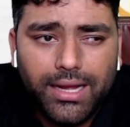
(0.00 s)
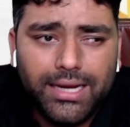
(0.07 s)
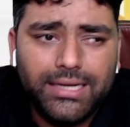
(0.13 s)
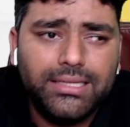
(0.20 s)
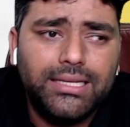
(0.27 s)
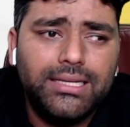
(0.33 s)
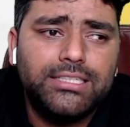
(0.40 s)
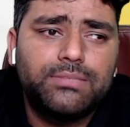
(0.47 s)

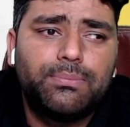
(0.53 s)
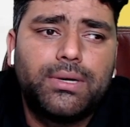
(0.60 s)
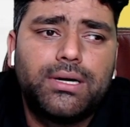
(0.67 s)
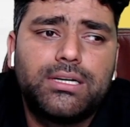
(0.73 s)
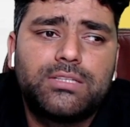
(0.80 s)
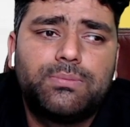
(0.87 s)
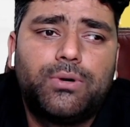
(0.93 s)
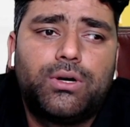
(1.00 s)
And there is
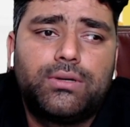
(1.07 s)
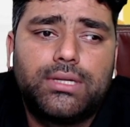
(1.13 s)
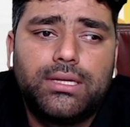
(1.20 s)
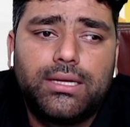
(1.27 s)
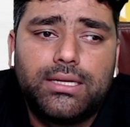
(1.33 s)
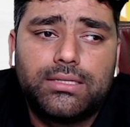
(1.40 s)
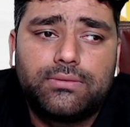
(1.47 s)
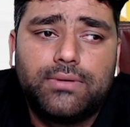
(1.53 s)
bugs
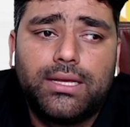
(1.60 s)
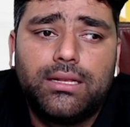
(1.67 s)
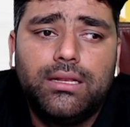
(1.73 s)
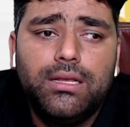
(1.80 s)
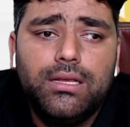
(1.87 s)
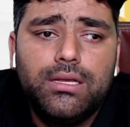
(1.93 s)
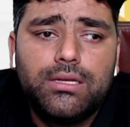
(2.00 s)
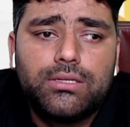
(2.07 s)
bounty as
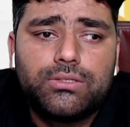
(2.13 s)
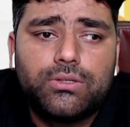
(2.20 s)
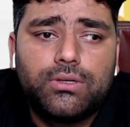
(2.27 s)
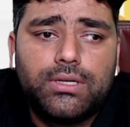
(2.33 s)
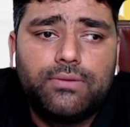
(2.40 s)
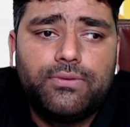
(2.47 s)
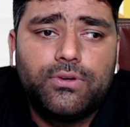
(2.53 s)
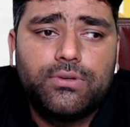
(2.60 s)
well.
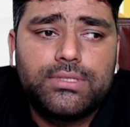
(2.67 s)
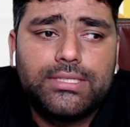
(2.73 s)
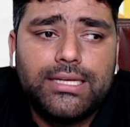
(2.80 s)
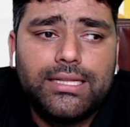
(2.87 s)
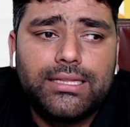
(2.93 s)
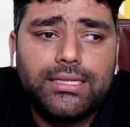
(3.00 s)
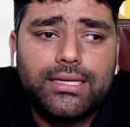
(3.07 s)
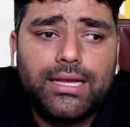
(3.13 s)
So if you
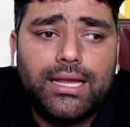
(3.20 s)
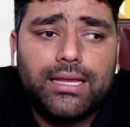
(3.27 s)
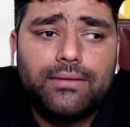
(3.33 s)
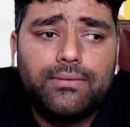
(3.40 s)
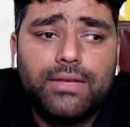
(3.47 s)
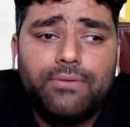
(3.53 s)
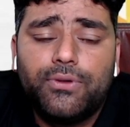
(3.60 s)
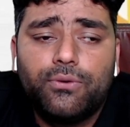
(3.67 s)
feel
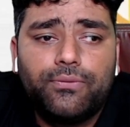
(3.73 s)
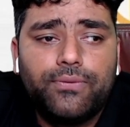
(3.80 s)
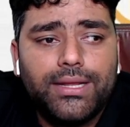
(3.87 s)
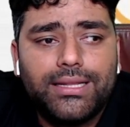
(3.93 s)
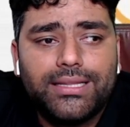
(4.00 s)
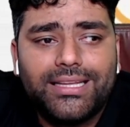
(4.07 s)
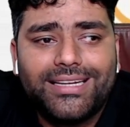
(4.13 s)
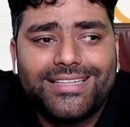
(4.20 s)

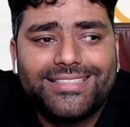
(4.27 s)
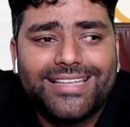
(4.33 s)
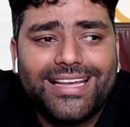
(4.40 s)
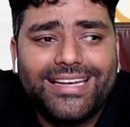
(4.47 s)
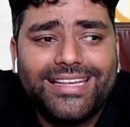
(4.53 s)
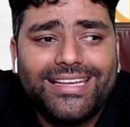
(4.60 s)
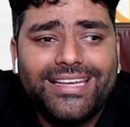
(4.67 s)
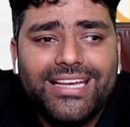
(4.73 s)
there is
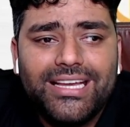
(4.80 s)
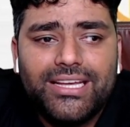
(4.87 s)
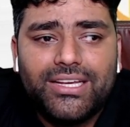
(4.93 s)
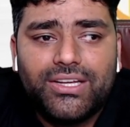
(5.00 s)
any